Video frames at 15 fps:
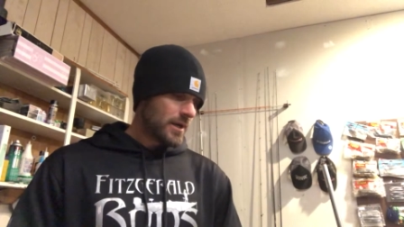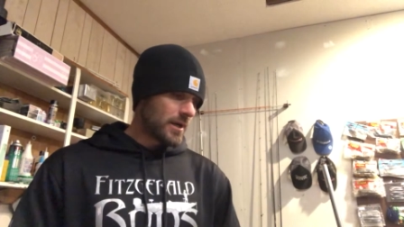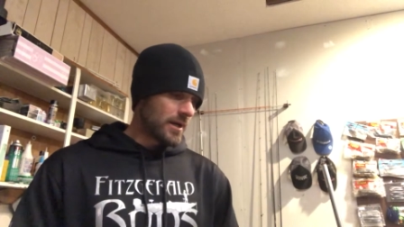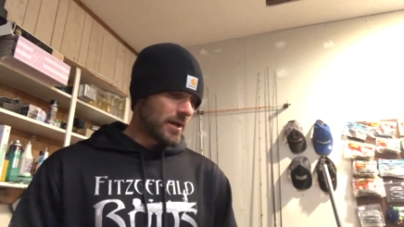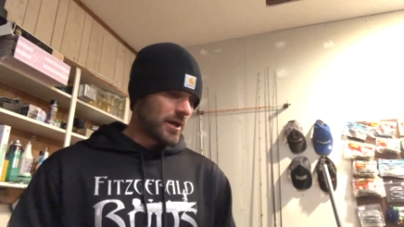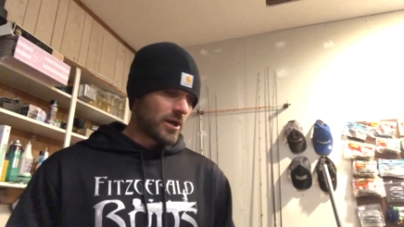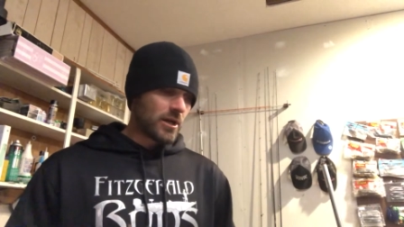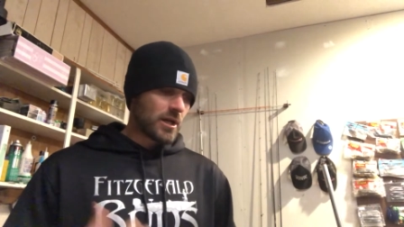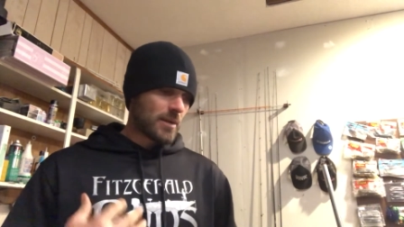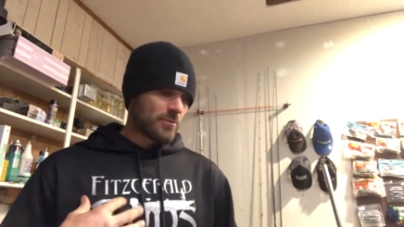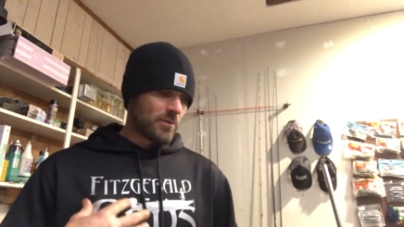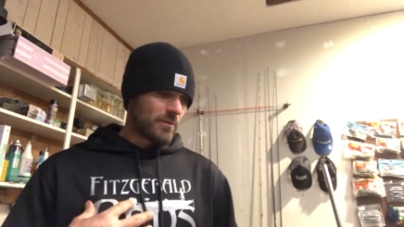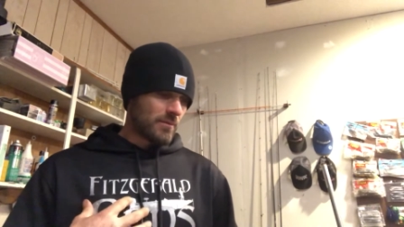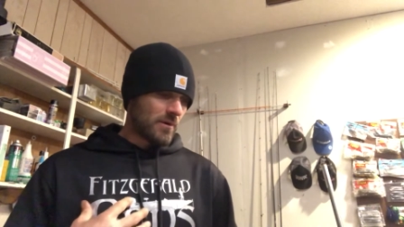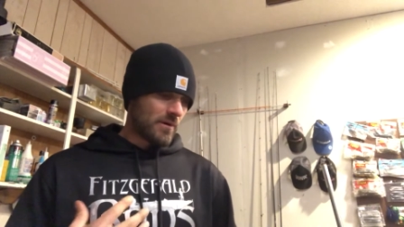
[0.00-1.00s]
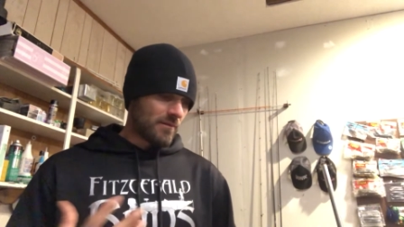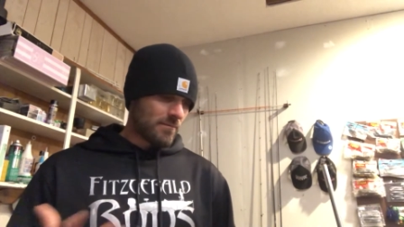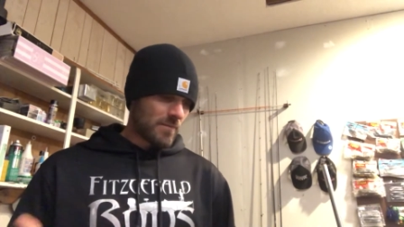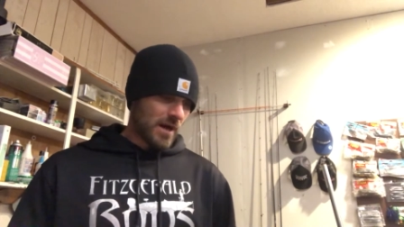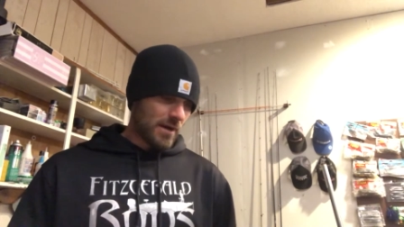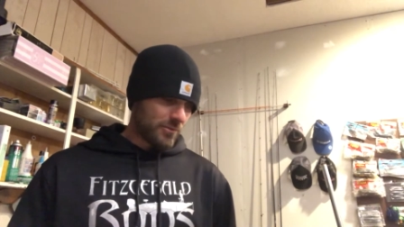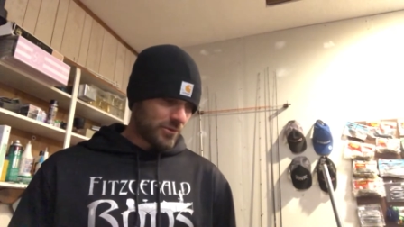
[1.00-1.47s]
on a couple
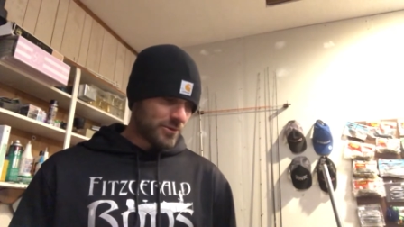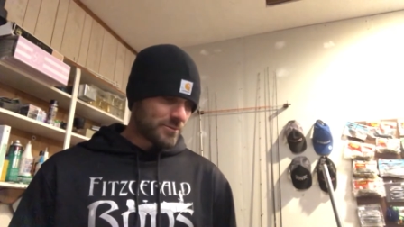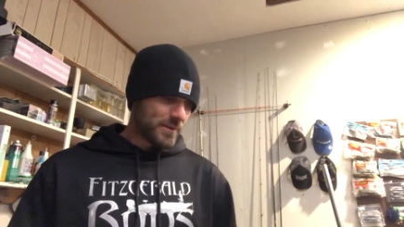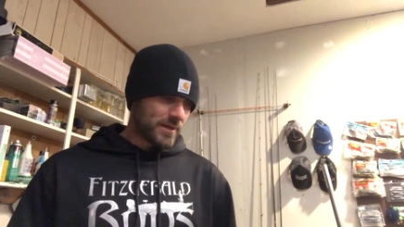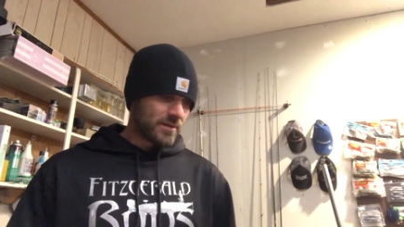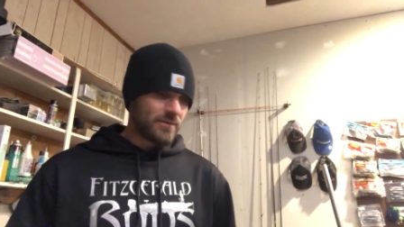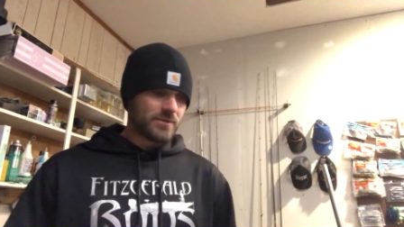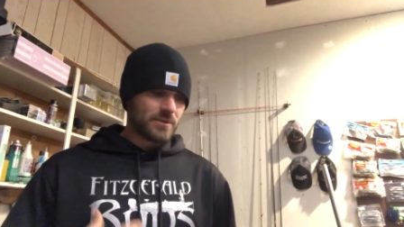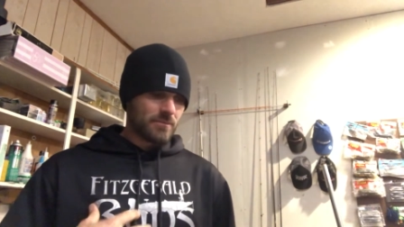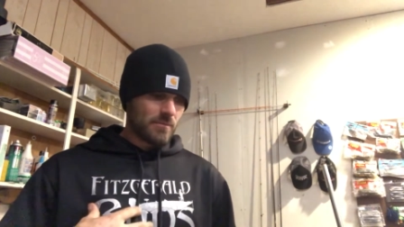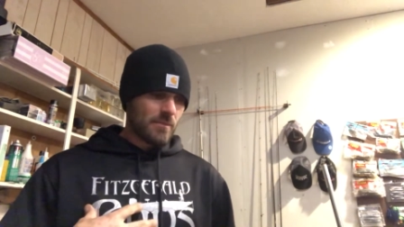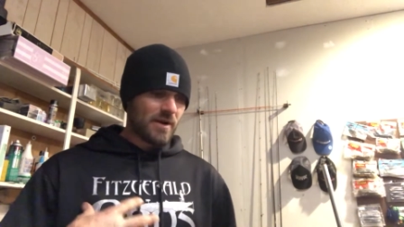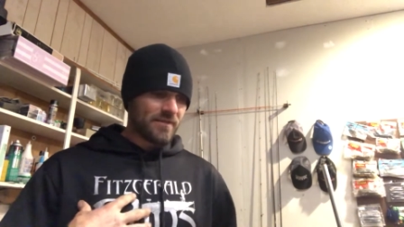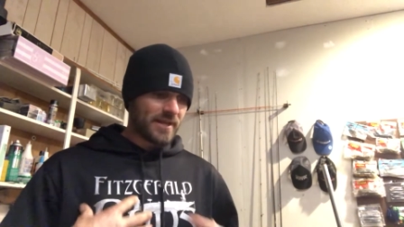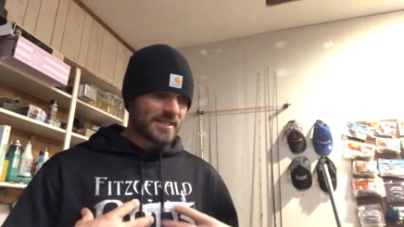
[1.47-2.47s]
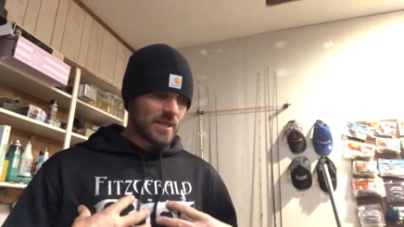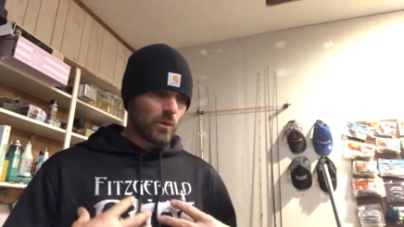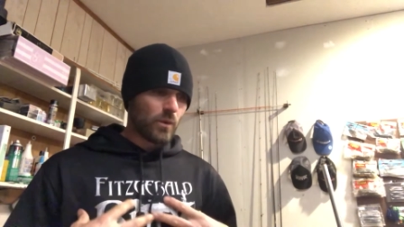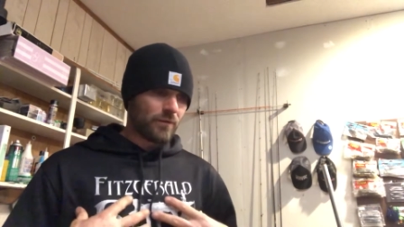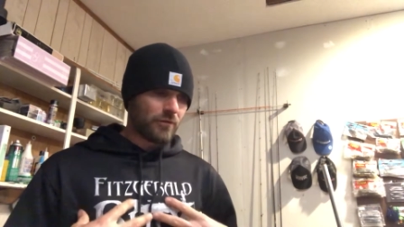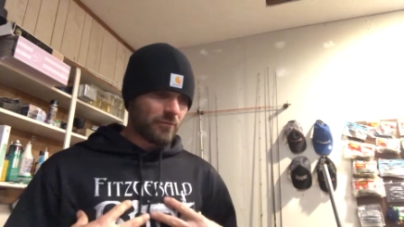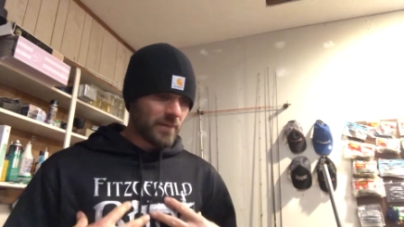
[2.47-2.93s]
of my perspectives and my things that
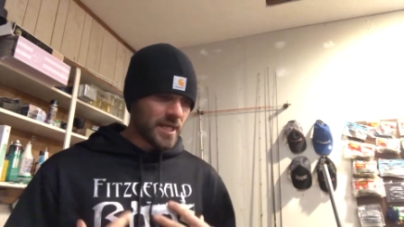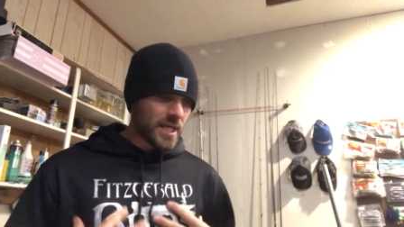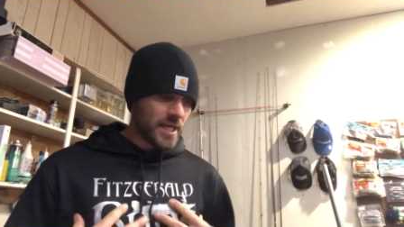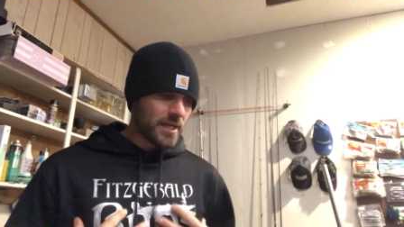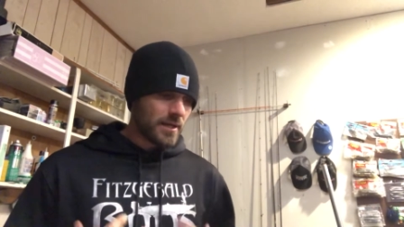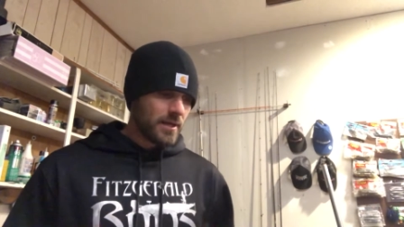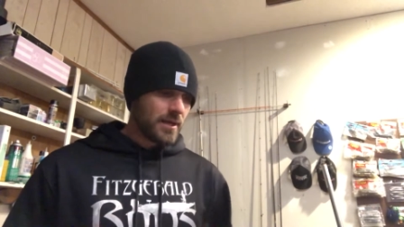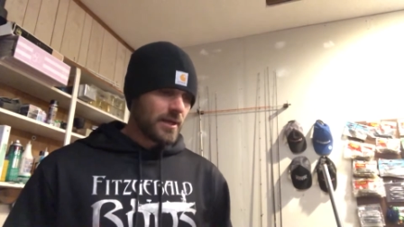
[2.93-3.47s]
work for me.